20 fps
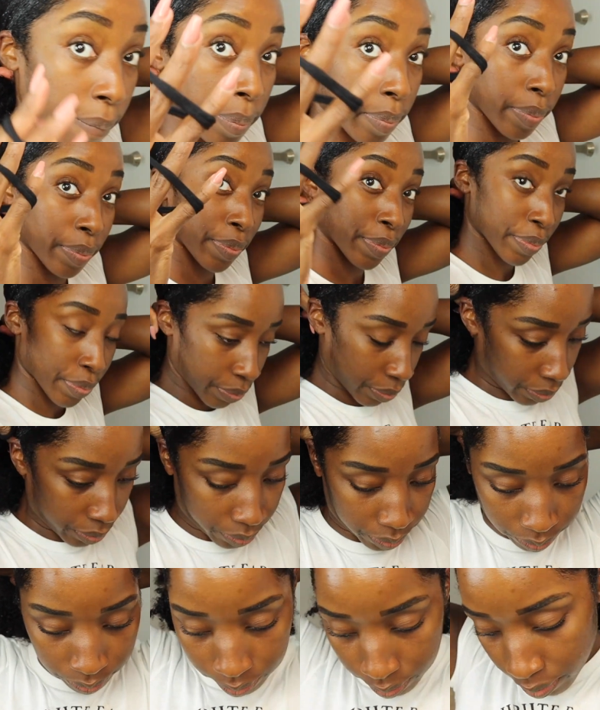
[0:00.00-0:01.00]
one.
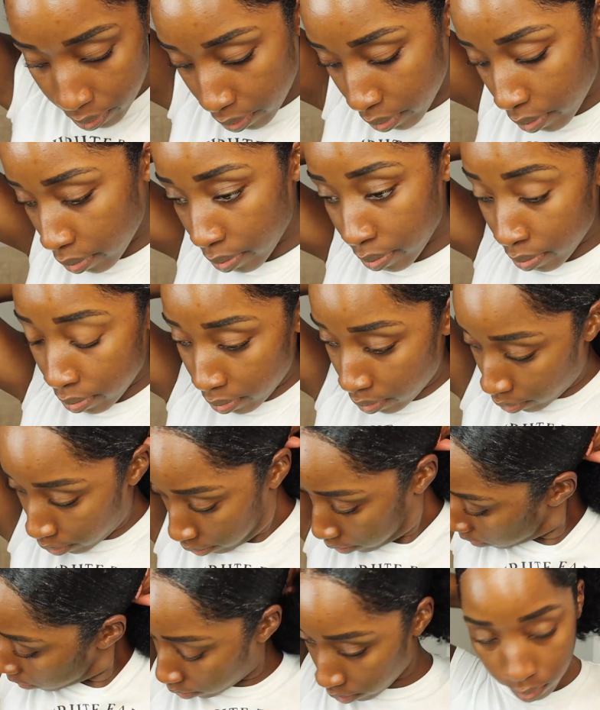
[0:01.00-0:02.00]
So in total, I'll
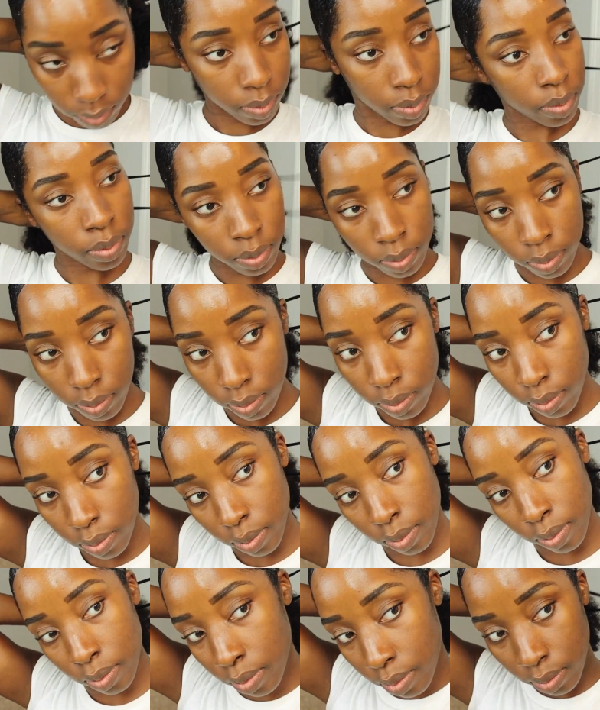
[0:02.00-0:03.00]
have maybe
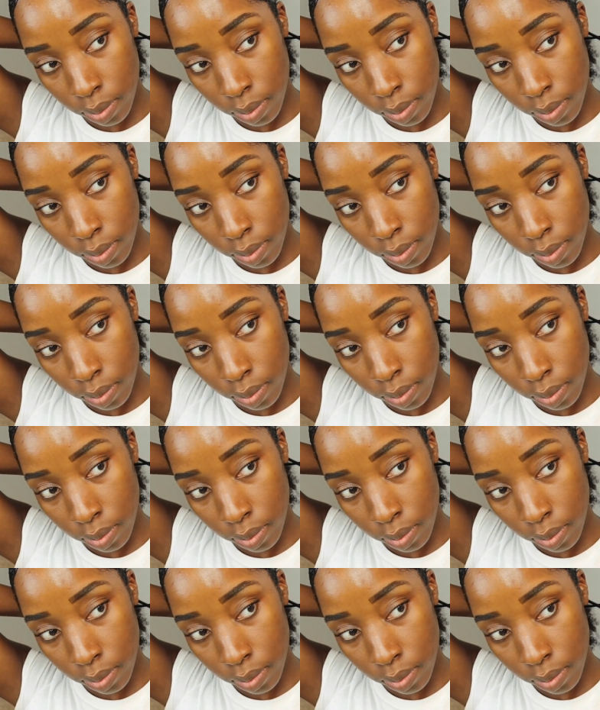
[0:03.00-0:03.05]
about,